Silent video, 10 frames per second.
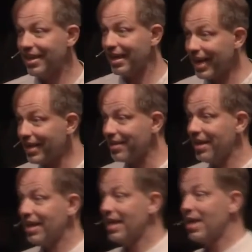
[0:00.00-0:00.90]
Again,
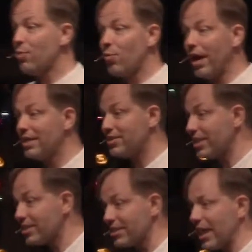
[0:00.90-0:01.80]
while
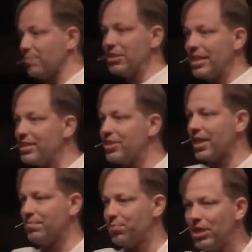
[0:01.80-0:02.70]
Jesus had been
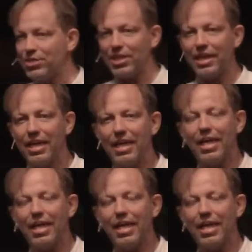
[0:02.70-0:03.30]
teaching and preaching,